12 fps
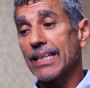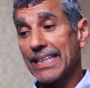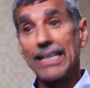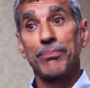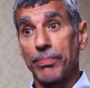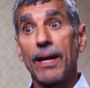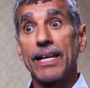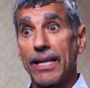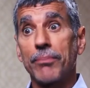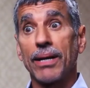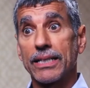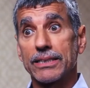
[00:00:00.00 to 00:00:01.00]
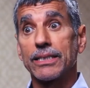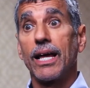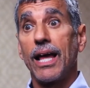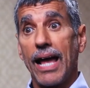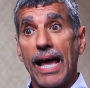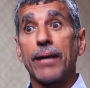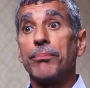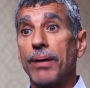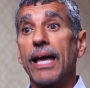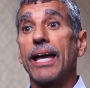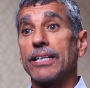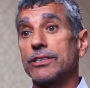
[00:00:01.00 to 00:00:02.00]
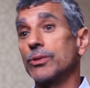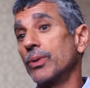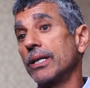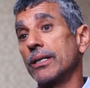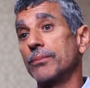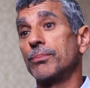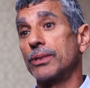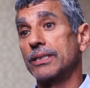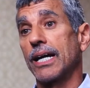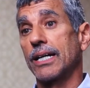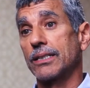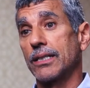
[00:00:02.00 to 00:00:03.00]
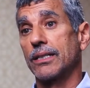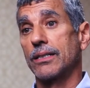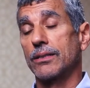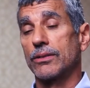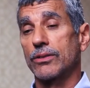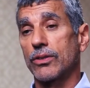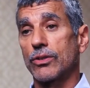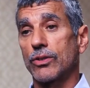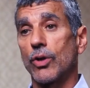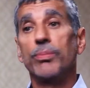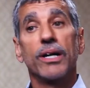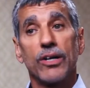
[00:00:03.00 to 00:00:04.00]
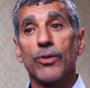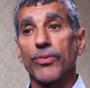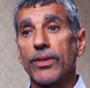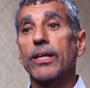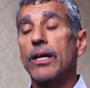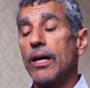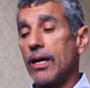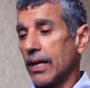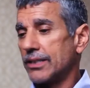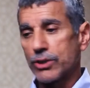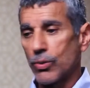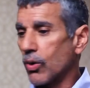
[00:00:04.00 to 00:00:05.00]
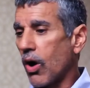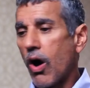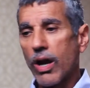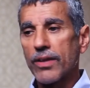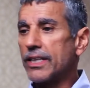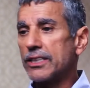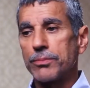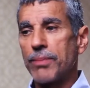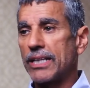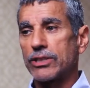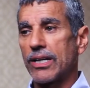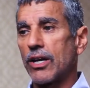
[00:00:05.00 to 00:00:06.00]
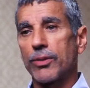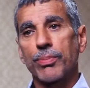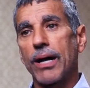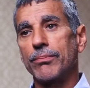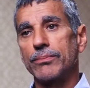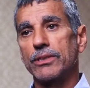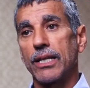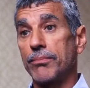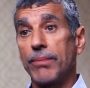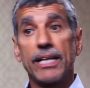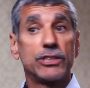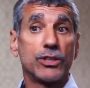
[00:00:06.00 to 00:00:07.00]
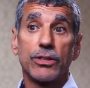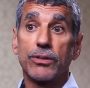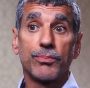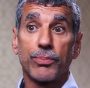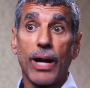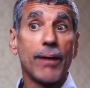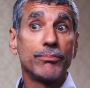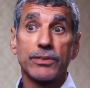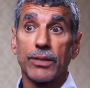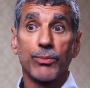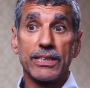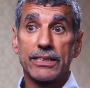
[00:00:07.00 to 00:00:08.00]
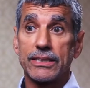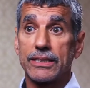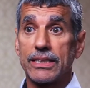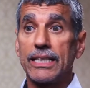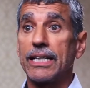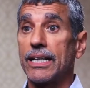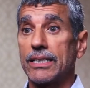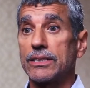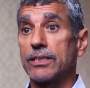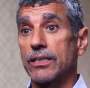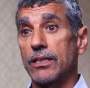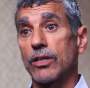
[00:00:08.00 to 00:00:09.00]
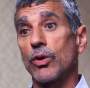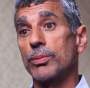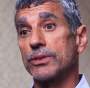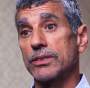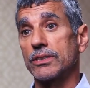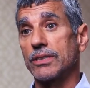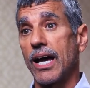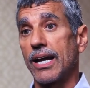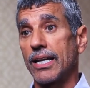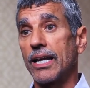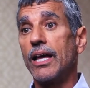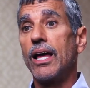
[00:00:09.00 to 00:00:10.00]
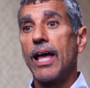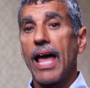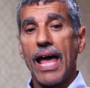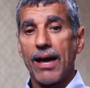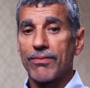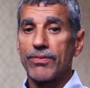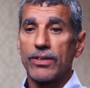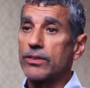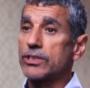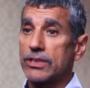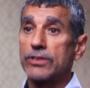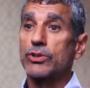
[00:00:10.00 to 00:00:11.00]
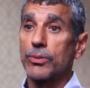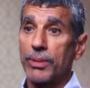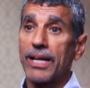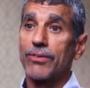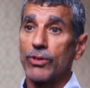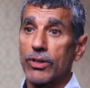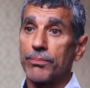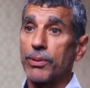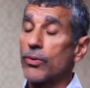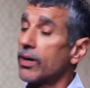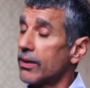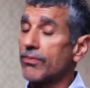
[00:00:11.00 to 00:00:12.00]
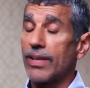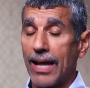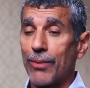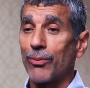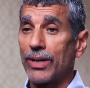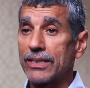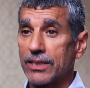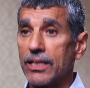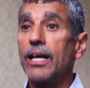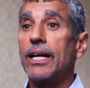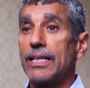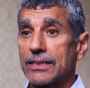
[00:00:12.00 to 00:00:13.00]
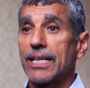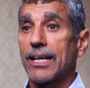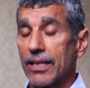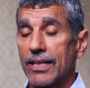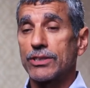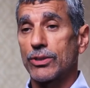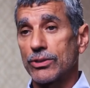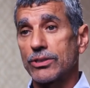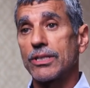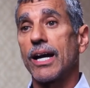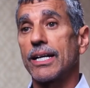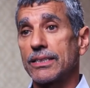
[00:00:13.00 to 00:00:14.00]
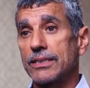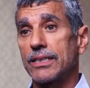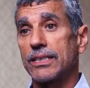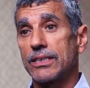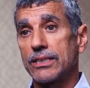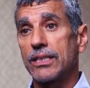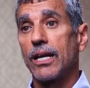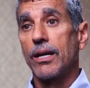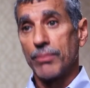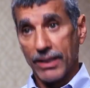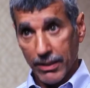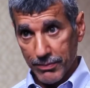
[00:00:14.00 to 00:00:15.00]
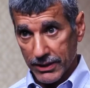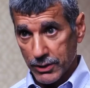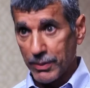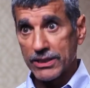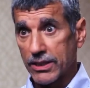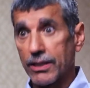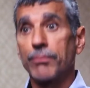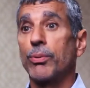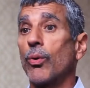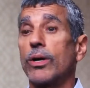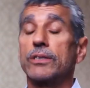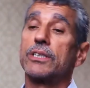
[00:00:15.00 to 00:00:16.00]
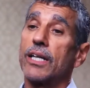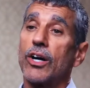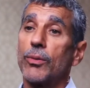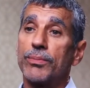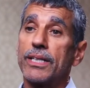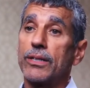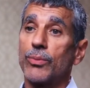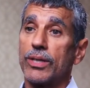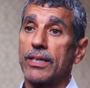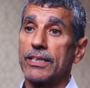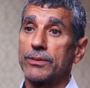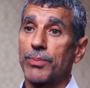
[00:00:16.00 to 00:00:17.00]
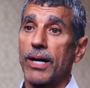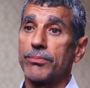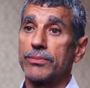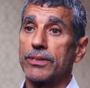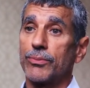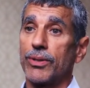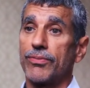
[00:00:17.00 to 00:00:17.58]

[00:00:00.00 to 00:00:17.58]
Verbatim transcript: keep pandemics at bay so we can protect uh, global health. And so all of these major health problems and major problems that we see as a global society have a central behavioral component. And for that reason, psychological science has become especially important to help deal with these problems that we